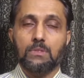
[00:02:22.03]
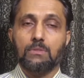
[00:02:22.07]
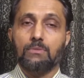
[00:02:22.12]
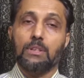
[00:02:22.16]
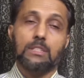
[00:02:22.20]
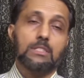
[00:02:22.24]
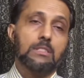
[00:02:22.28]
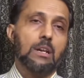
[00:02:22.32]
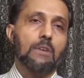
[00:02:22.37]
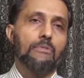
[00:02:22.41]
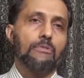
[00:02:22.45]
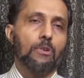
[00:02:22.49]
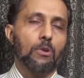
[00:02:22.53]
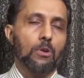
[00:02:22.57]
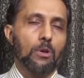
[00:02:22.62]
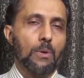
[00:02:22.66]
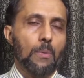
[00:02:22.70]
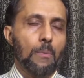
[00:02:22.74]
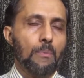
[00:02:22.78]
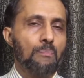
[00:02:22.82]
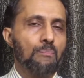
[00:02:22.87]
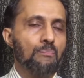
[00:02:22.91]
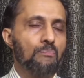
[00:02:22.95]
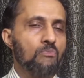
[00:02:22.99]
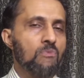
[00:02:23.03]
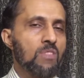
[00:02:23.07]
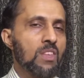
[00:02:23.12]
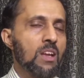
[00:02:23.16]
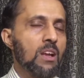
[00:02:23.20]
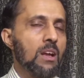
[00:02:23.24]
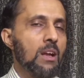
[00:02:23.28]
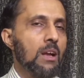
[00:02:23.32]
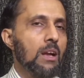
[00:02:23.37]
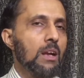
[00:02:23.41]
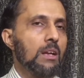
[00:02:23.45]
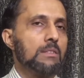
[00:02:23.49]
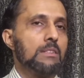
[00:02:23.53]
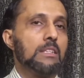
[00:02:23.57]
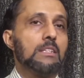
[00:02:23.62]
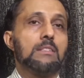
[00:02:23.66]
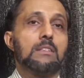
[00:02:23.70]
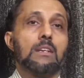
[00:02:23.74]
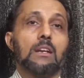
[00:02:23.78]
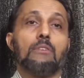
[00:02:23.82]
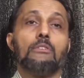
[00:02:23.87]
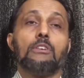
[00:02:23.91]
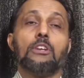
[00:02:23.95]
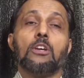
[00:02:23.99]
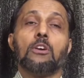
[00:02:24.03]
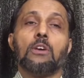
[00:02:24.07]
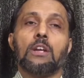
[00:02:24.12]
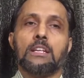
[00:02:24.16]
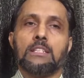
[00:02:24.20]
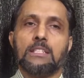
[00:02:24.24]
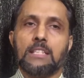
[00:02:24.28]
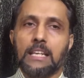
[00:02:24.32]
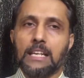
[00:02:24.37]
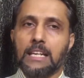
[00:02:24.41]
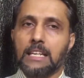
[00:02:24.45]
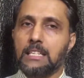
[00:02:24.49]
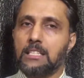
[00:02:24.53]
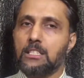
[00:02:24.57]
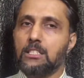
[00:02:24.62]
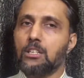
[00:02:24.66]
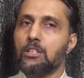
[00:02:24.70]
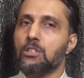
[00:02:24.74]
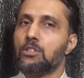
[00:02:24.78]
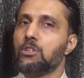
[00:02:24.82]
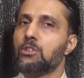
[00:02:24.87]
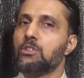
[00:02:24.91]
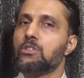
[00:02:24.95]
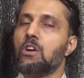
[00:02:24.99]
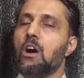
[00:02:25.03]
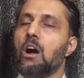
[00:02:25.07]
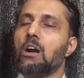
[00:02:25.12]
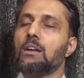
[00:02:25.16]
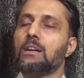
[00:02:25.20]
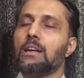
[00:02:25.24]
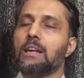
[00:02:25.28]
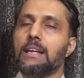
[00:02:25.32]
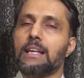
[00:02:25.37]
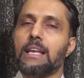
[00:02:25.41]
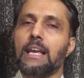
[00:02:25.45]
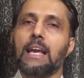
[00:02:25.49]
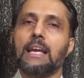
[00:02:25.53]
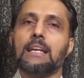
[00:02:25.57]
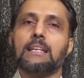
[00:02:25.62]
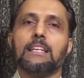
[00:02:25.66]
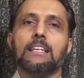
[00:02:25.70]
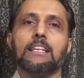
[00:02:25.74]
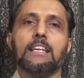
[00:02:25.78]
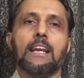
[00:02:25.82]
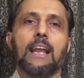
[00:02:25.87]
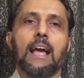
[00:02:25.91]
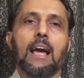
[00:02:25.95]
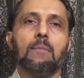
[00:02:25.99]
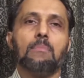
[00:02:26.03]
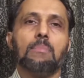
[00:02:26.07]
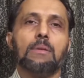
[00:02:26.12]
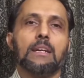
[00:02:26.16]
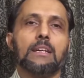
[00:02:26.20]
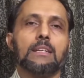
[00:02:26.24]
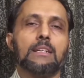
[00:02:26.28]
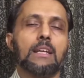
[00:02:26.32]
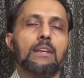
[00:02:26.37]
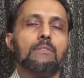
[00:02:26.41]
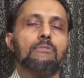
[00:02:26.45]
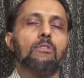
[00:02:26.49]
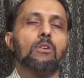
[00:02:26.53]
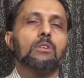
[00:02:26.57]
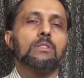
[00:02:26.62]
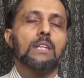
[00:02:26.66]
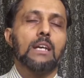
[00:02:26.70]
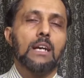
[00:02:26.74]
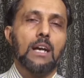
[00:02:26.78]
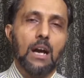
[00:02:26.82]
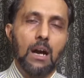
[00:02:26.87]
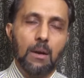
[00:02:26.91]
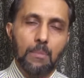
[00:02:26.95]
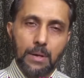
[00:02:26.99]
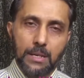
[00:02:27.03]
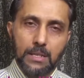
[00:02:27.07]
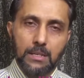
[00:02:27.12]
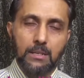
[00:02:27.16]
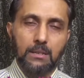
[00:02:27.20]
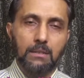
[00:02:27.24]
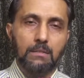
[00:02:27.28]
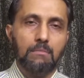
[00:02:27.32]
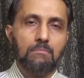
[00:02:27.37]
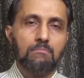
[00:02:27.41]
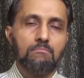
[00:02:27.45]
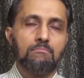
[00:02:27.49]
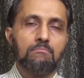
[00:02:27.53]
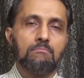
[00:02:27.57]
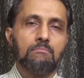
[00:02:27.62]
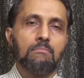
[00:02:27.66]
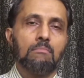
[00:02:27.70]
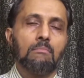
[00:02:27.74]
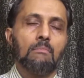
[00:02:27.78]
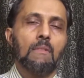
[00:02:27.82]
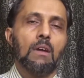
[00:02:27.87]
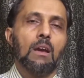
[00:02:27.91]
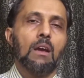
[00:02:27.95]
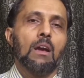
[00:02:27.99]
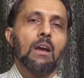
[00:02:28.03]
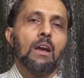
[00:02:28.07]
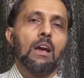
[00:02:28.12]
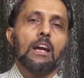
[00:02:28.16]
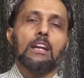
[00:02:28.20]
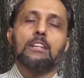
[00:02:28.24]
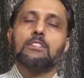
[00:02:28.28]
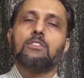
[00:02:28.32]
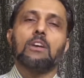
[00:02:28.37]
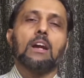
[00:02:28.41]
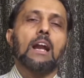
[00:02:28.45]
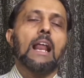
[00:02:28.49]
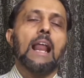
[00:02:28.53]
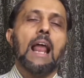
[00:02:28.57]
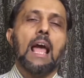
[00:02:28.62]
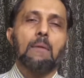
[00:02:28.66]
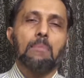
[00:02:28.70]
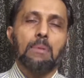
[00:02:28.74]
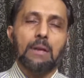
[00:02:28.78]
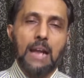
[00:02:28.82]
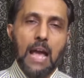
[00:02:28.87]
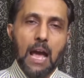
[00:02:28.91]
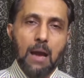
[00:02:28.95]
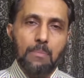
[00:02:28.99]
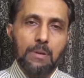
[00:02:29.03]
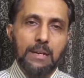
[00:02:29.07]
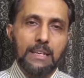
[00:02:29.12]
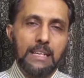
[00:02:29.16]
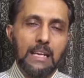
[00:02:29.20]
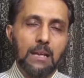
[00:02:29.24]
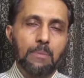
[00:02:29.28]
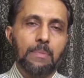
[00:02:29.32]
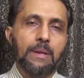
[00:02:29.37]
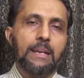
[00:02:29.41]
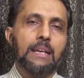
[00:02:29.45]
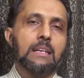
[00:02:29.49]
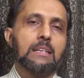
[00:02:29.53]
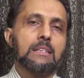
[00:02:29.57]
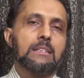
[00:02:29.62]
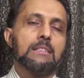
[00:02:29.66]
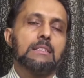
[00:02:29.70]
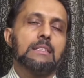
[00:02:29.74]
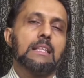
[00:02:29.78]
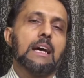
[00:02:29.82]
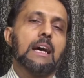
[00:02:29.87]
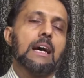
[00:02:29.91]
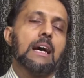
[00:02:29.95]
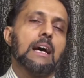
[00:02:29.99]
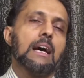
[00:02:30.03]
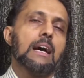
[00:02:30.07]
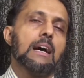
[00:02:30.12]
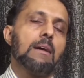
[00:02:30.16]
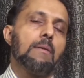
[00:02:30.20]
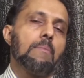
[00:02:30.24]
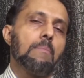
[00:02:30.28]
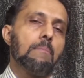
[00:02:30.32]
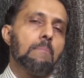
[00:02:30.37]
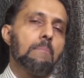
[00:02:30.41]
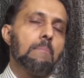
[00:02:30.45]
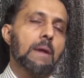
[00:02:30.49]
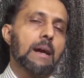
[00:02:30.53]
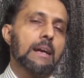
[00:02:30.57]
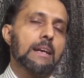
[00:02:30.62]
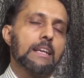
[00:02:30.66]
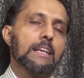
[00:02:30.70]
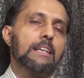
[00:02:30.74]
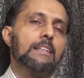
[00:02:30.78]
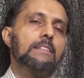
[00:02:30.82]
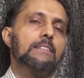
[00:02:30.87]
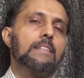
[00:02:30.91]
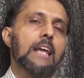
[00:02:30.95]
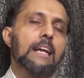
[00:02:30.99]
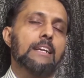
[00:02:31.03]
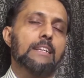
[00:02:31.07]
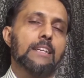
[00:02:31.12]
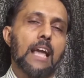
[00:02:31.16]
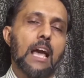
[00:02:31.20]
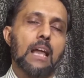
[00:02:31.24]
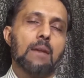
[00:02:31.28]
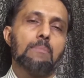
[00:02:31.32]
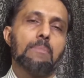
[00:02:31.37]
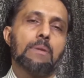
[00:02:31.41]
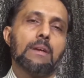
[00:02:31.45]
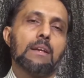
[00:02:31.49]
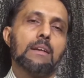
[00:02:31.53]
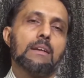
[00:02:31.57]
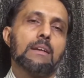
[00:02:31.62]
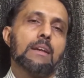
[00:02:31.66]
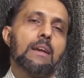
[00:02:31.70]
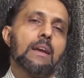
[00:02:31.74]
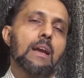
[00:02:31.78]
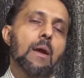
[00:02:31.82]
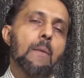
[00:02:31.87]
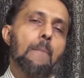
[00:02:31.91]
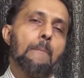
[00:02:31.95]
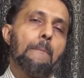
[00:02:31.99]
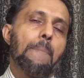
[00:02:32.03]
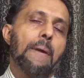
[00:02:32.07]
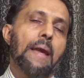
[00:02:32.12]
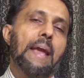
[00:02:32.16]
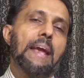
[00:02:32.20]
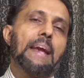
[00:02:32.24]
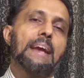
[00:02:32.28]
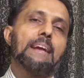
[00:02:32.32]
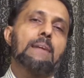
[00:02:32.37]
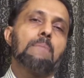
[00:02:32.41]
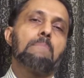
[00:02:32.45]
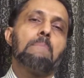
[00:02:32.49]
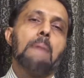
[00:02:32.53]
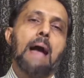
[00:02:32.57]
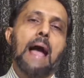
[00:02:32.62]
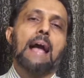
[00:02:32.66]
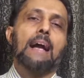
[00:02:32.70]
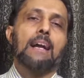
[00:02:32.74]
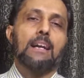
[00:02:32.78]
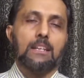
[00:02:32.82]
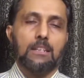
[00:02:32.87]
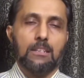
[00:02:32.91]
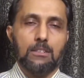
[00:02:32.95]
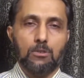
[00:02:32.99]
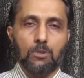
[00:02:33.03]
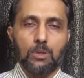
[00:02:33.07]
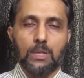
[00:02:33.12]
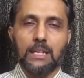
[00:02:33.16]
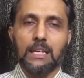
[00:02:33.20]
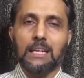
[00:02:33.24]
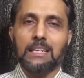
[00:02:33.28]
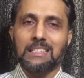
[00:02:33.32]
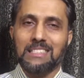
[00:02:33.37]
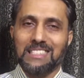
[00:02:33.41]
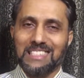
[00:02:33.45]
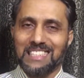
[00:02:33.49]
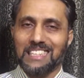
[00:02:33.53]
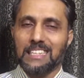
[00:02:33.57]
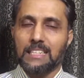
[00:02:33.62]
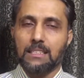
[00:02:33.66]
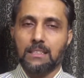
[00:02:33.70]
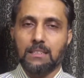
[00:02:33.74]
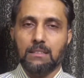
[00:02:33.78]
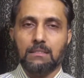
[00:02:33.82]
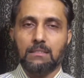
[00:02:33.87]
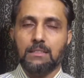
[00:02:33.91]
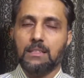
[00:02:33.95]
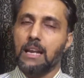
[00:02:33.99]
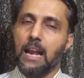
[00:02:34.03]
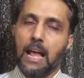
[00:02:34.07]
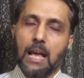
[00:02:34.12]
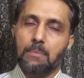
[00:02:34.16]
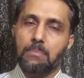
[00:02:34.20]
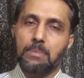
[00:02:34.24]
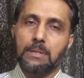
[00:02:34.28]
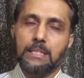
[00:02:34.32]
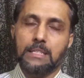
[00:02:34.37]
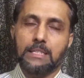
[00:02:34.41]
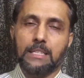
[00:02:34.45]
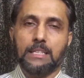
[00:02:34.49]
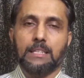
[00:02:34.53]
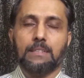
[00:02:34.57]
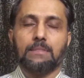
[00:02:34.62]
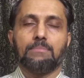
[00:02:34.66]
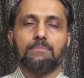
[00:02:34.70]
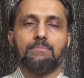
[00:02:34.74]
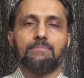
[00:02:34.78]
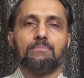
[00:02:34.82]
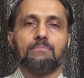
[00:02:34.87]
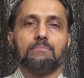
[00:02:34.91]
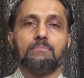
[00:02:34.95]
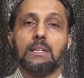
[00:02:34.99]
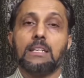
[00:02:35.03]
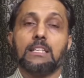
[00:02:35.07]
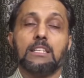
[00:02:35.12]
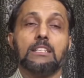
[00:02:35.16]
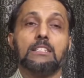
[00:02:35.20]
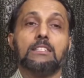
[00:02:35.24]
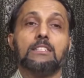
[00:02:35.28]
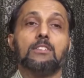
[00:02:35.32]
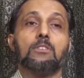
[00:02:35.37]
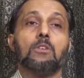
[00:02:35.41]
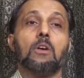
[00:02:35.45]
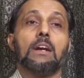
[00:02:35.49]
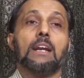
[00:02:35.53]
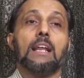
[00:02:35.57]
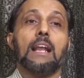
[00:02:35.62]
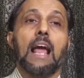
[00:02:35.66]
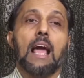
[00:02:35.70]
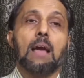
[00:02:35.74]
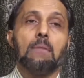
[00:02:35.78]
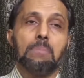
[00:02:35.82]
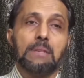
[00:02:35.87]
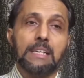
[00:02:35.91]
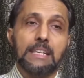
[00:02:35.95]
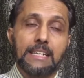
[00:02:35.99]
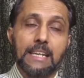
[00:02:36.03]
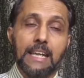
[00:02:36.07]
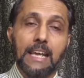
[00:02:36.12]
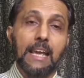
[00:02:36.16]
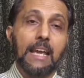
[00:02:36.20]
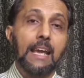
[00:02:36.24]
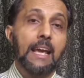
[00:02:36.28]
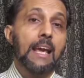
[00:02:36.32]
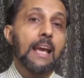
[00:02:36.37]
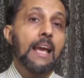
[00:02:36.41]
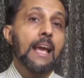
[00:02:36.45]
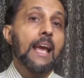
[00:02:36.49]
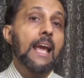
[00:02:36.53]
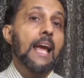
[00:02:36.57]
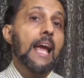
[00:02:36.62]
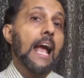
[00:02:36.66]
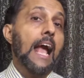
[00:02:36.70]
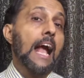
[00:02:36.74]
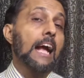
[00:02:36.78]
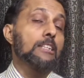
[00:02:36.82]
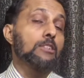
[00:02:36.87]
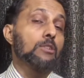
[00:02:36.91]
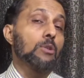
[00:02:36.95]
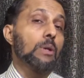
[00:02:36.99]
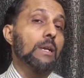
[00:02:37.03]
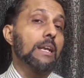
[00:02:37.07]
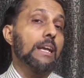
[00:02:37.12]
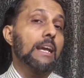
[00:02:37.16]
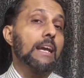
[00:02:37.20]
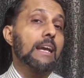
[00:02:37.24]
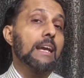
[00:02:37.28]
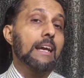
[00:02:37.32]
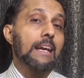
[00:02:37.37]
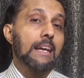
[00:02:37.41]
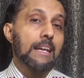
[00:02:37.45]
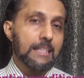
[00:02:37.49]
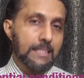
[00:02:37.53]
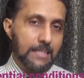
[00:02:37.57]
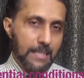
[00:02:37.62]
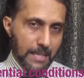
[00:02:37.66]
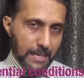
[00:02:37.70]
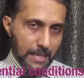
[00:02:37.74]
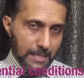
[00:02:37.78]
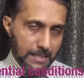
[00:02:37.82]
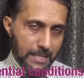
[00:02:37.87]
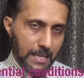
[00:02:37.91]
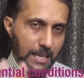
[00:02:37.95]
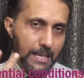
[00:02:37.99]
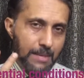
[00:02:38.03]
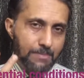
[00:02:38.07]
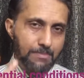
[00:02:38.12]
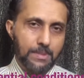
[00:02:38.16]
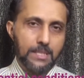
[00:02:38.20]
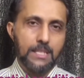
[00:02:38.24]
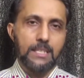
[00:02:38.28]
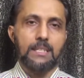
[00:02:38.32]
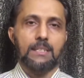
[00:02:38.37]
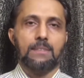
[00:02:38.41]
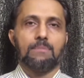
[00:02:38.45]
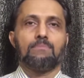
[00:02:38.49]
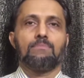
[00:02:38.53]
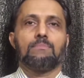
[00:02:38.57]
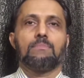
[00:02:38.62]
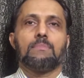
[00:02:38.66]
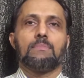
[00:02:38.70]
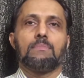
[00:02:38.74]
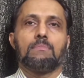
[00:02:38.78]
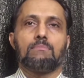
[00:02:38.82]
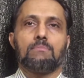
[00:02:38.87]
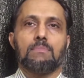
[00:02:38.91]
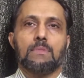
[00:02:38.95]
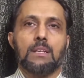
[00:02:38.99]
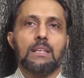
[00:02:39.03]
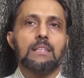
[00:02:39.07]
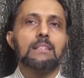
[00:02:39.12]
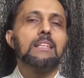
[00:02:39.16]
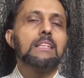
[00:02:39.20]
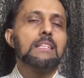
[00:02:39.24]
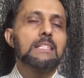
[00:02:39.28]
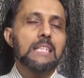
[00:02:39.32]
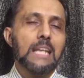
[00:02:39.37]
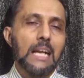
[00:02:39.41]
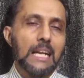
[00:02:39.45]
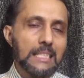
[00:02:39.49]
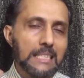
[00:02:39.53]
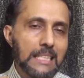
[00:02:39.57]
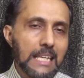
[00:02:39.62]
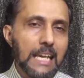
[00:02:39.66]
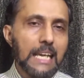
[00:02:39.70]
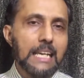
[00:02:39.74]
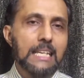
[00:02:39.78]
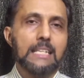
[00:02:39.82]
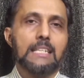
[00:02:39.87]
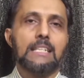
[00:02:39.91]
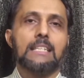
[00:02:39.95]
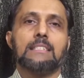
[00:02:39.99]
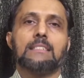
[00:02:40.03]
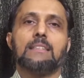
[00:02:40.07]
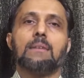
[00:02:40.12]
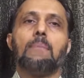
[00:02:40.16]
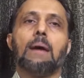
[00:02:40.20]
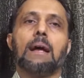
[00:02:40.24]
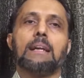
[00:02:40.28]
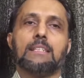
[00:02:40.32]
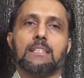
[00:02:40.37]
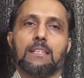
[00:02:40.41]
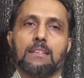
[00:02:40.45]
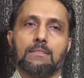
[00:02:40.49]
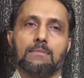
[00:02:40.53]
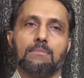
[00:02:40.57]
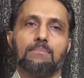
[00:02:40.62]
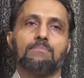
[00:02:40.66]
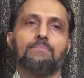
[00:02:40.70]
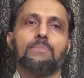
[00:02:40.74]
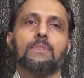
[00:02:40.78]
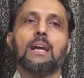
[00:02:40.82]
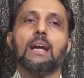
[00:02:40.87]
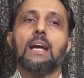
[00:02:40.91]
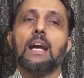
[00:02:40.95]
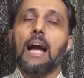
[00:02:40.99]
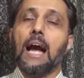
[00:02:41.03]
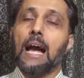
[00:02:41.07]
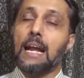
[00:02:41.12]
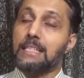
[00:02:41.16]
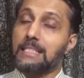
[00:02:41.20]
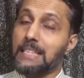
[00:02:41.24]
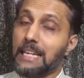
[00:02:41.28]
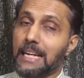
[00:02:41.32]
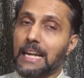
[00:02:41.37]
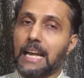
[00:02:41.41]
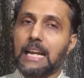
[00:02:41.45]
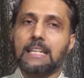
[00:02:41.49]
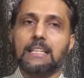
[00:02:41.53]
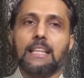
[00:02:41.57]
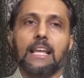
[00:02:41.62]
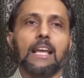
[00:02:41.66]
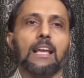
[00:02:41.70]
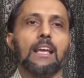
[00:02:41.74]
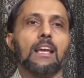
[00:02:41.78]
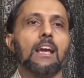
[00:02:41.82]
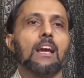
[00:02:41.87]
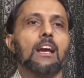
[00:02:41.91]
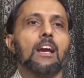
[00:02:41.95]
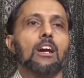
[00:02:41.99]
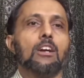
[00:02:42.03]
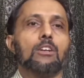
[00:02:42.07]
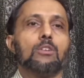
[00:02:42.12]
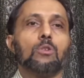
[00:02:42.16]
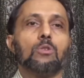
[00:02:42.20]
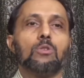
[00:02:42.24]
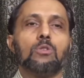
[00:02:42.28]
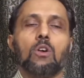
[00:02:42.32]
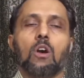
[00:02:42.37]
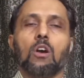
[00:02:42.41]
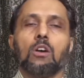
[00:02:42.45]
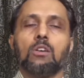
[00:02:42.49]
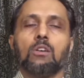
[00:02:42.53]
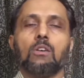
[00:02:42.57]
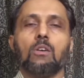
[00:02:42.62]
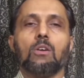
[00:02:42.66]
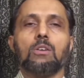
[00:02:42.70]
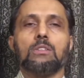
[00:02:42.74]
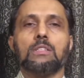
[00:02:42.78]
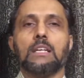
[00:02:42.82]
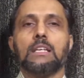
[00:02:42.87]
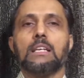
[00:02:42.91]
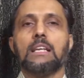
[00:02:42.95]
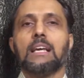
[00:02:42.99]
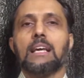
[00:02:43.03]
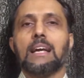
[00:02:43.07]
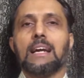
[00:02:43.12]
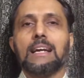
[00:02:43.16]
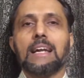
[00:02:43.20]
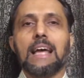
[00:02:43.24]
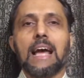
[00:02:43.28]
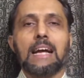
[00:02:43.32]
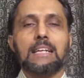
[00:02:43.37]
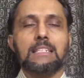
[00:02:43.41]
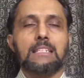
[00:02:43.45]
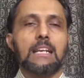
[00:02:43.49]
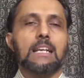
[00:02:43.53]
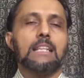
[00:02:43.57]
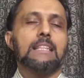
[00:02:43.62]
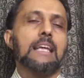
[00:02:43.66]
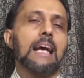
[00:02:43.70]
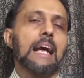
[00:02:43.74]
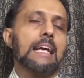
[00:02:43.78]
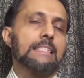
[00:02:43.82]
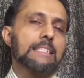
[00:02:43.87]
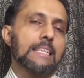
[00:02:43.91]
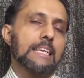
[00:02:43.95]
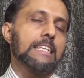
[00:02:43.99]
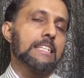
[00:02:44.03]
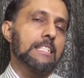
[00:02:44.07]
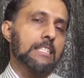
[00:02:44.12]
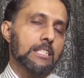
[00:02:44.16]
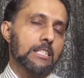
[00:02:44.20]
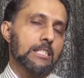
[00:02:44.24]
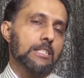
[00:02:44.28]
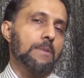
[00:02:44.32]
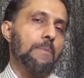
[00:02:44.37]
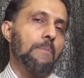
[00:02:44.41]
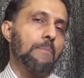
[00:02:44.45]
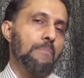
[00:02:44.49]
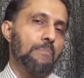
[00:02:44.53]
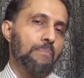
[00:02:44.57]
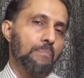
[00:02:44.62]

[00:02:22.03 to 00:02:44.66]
First of all, these revenue receipts do not create any liability for the government. It's not a liability. Liability means the money that can be paid back to the concerned. It's a liability. But it's not a liability. Actually, it's a receipt. If this is a receipt, it's a matter. And second thing, do not cause any reduction in the assets.